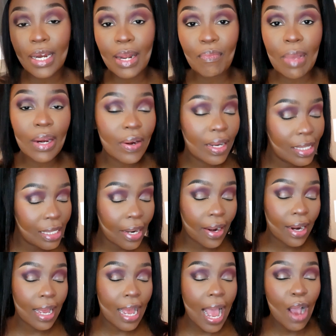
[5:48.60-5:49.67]
My crease
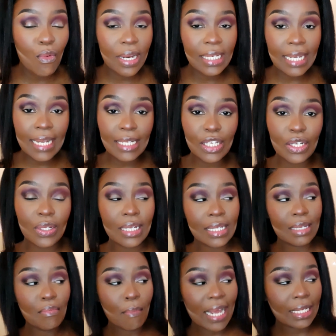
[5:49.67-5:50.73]
area, I went into this
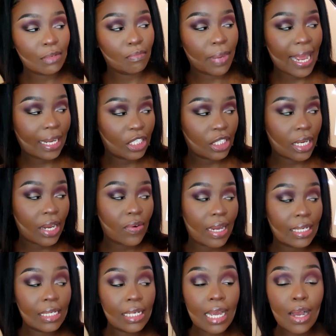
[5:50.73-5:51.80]
matte black shade
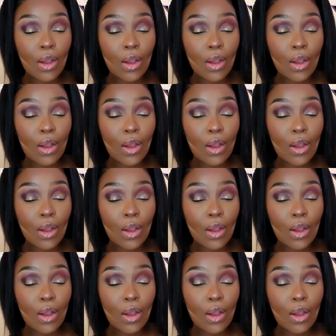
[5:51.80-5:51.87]
right here